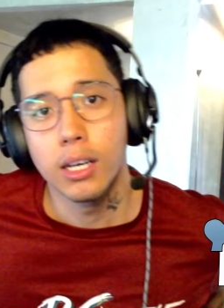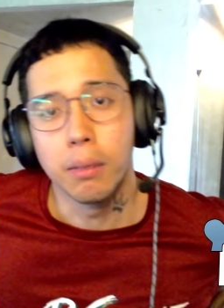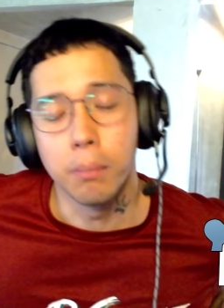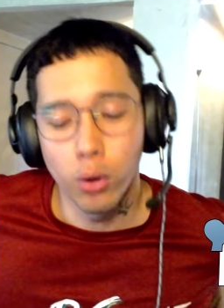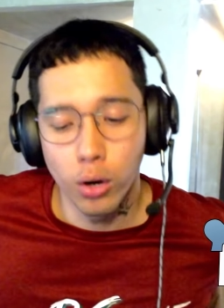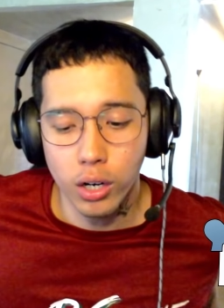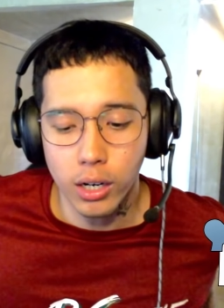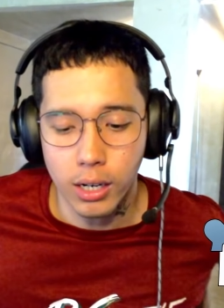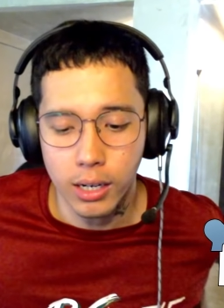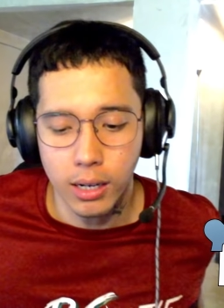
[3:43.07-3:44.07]
more,
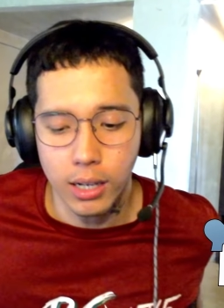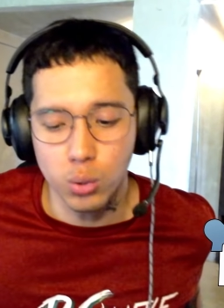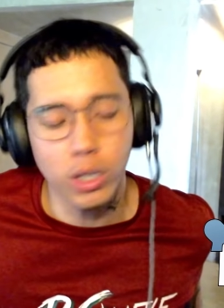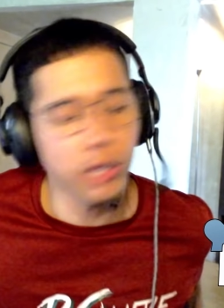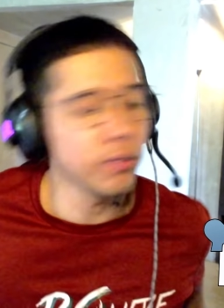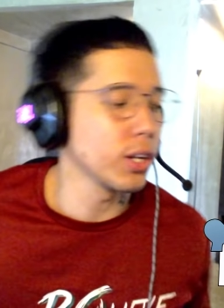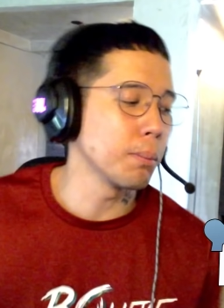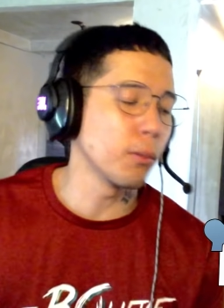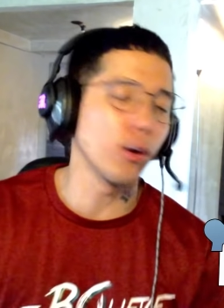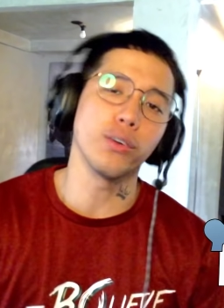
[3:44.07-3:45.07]
as one of their
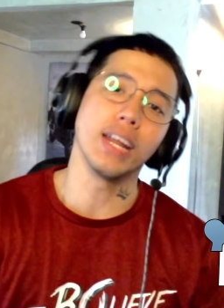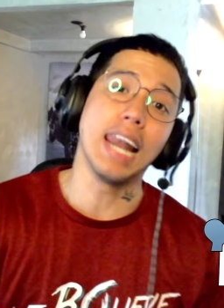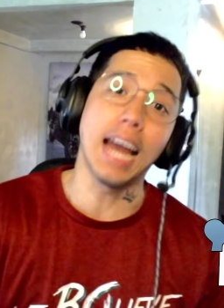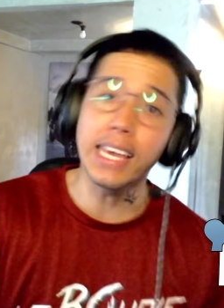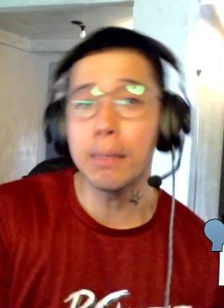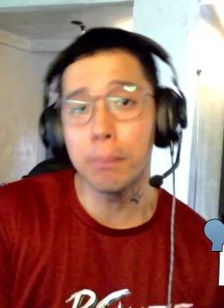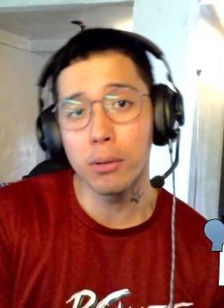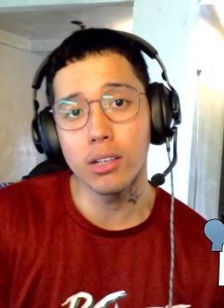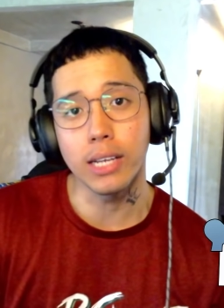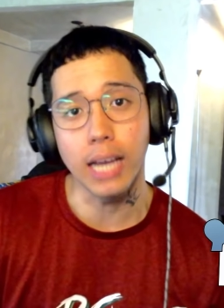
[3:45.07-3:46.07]
more
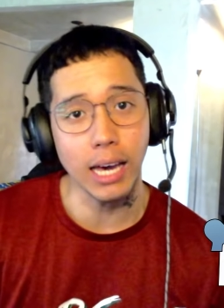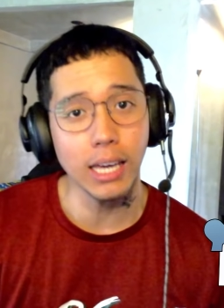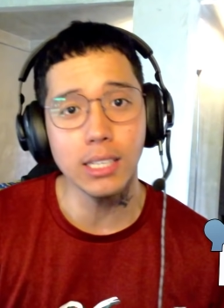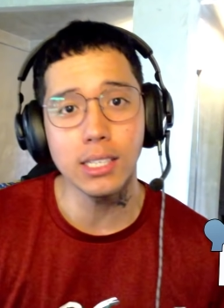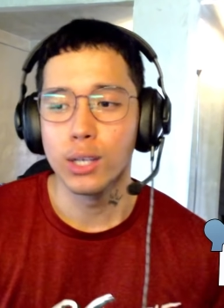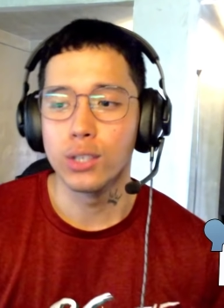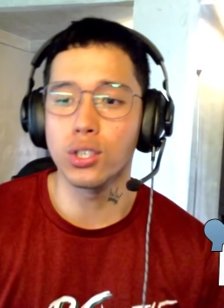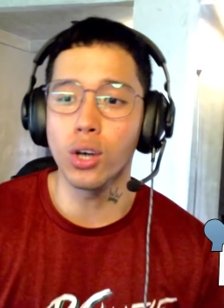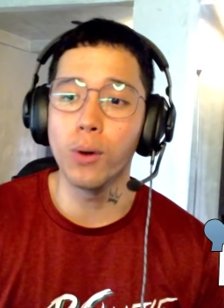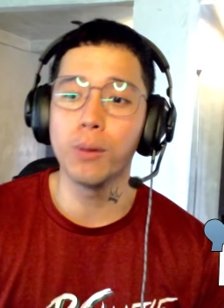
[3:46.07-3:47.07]
reliable guys.
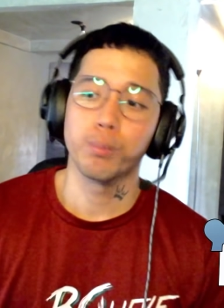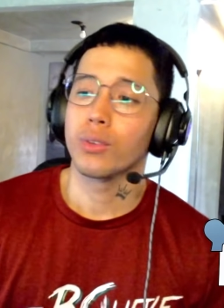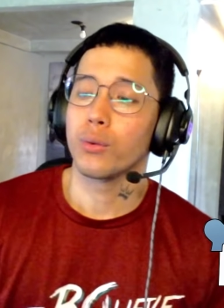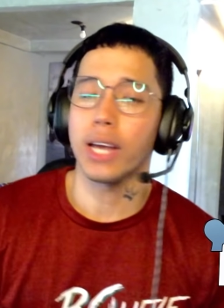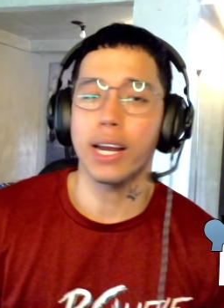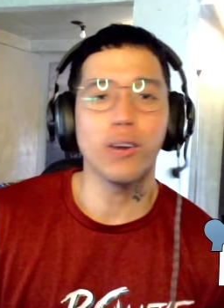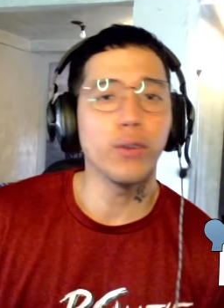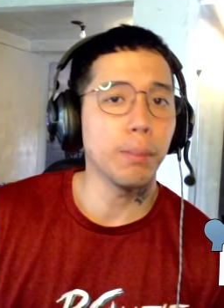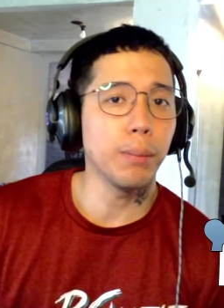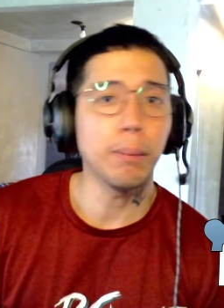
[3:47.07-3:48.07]
So, we gotta go
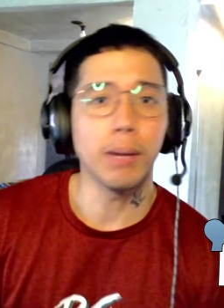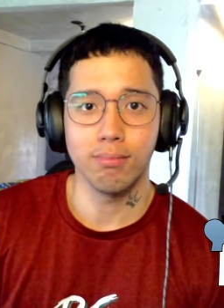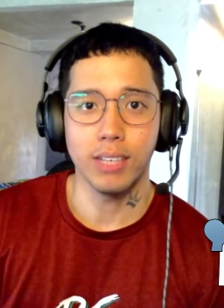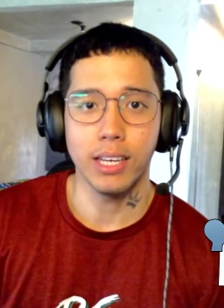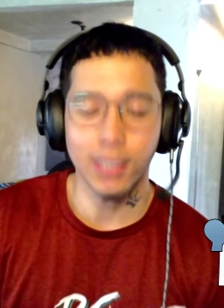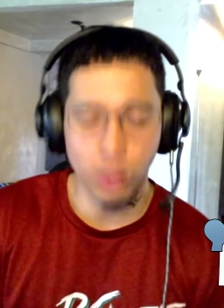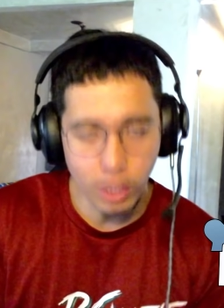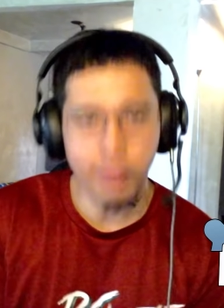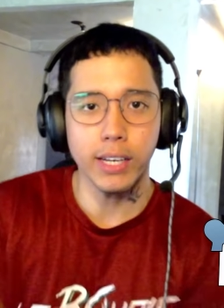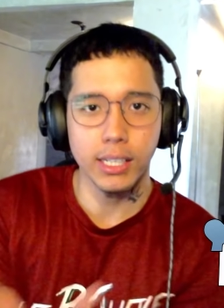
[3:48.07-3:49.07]
with the big man. At ito
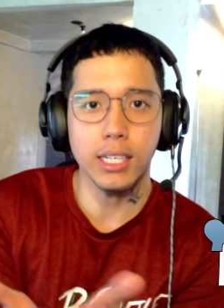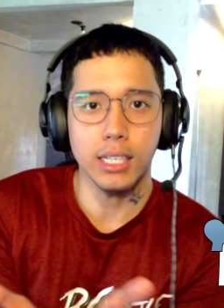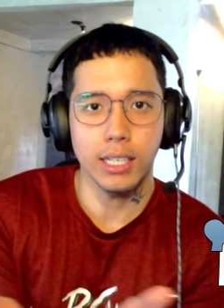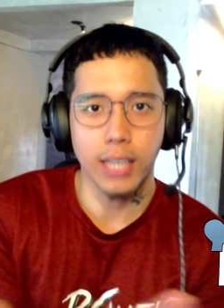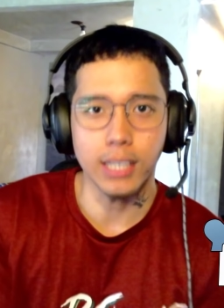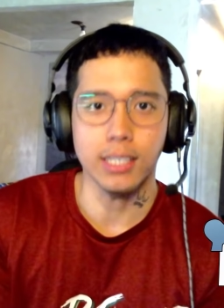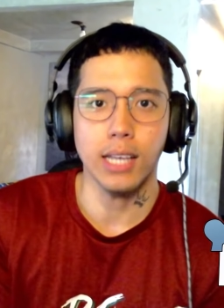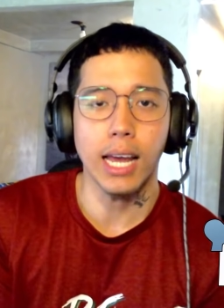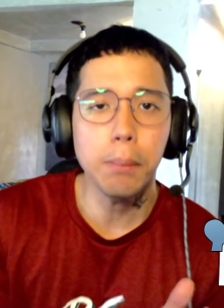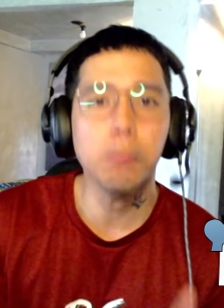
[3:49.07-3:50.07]
na, finally. Guys,
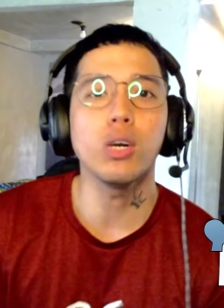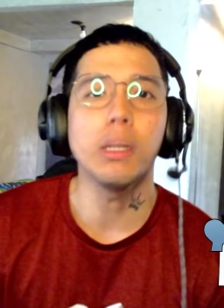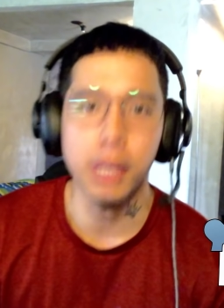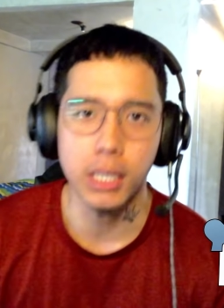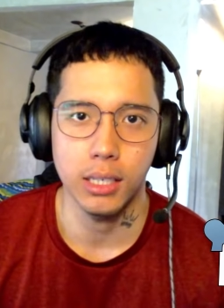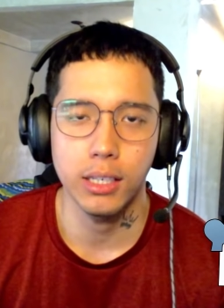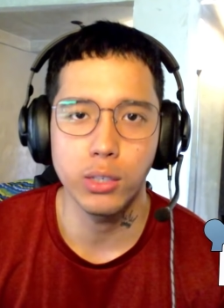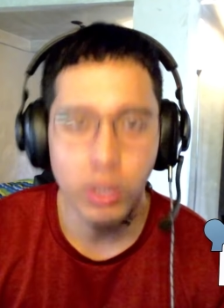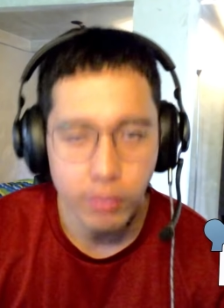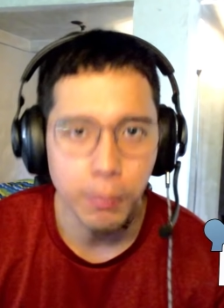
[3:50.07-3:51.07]
alam ko naman eh.
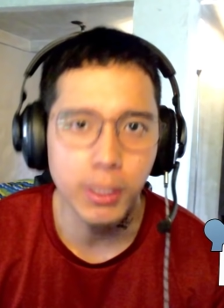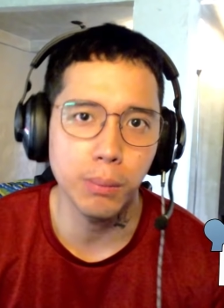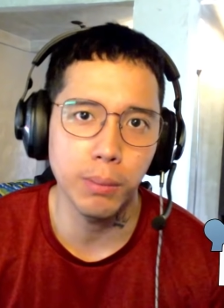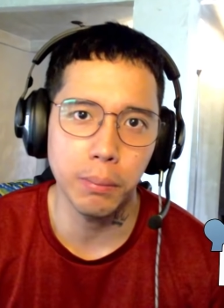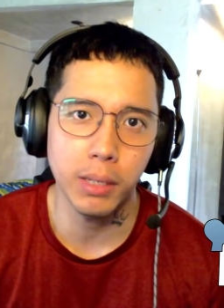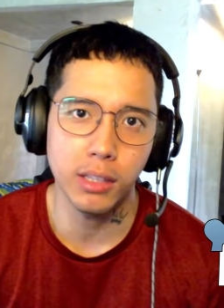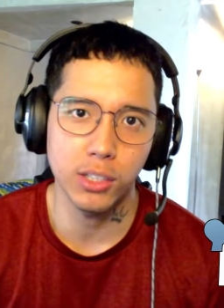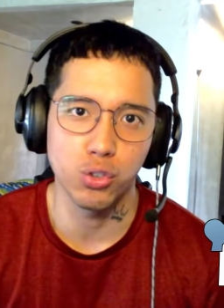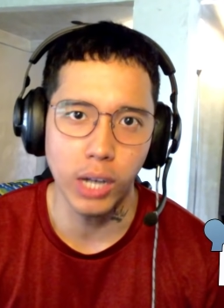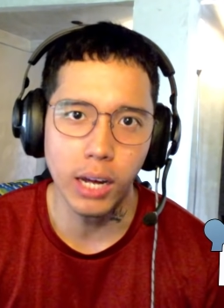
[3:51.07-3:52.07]
He's one of the best big men in
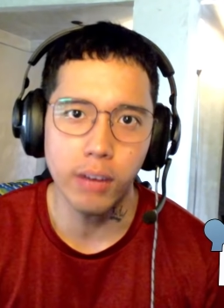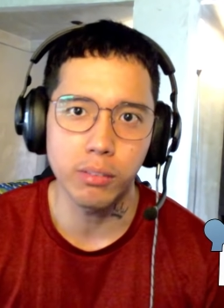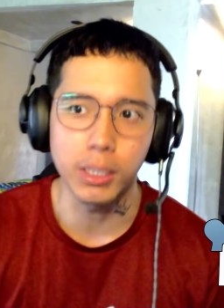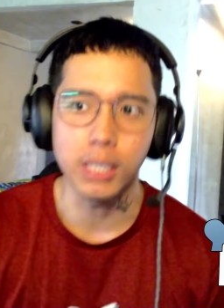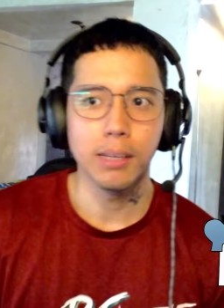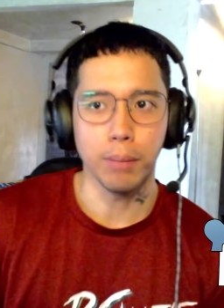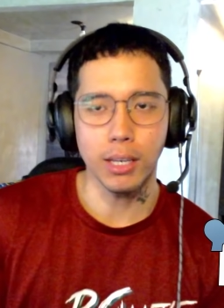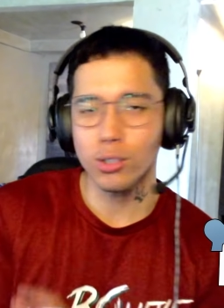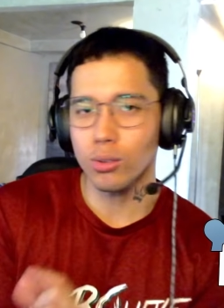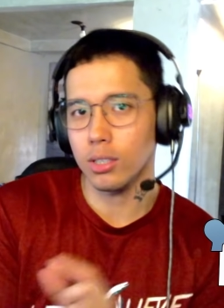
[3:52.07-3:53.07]
this draft. But
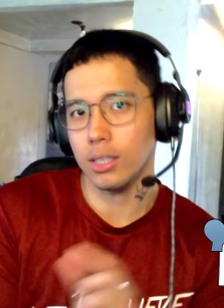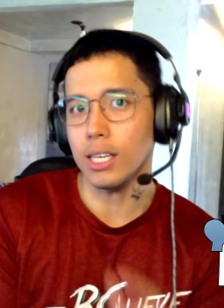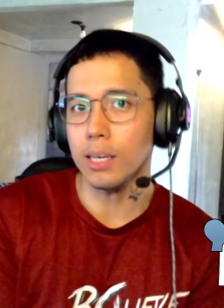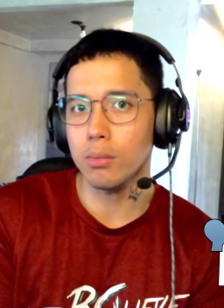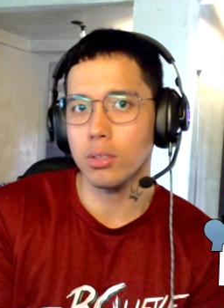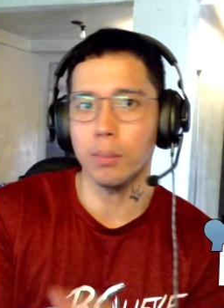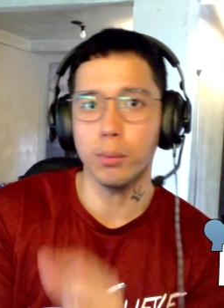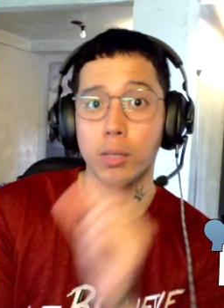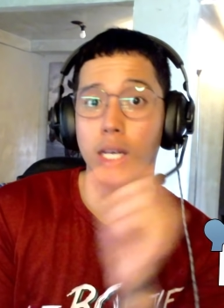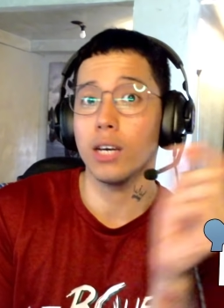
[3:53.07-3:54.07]
based on the teams na
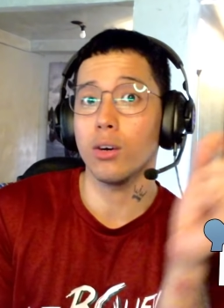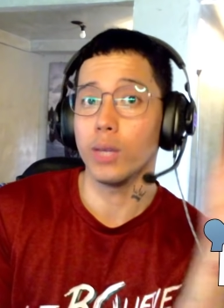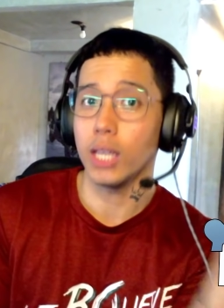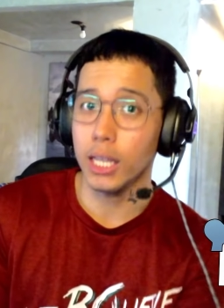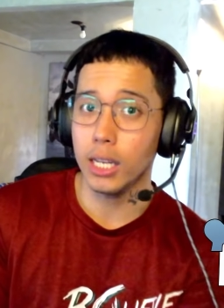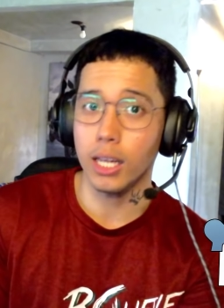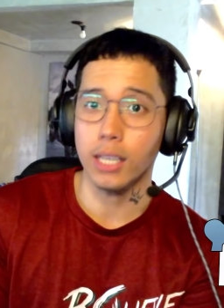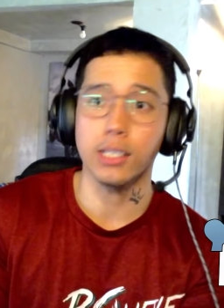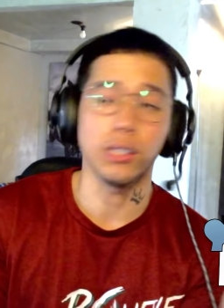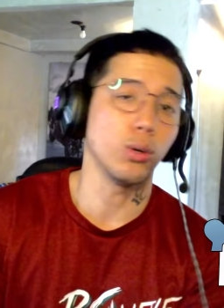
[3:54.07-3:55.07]
pumili ako with
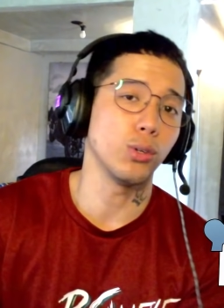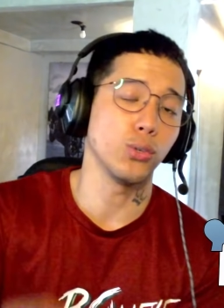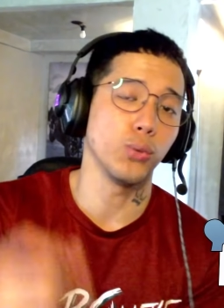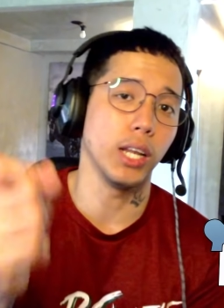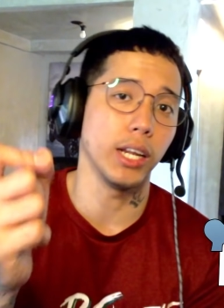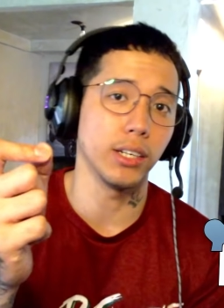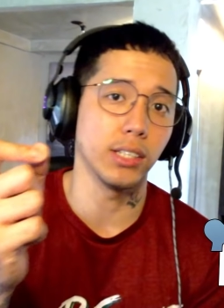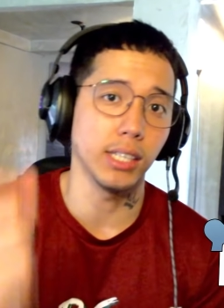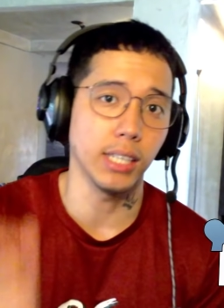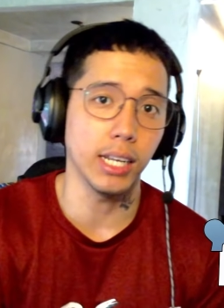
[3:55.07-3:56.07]
Endlex and also with Leonard
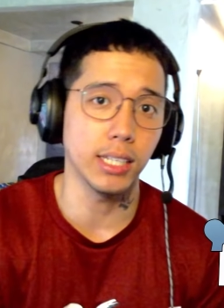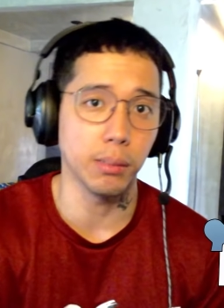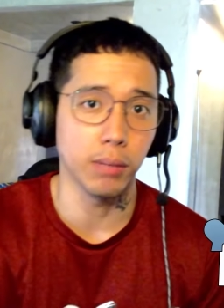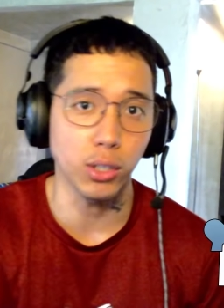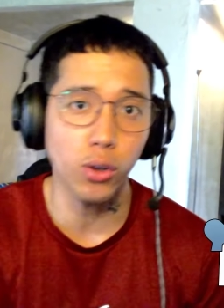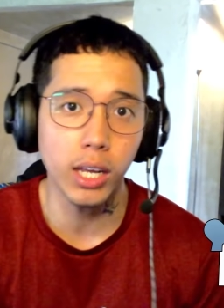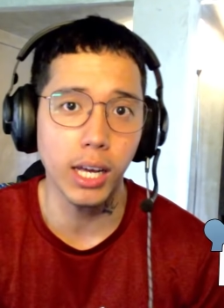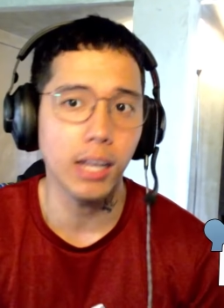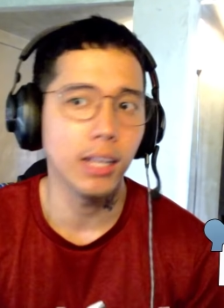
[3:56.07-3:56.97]
Santillan sa Magnolia,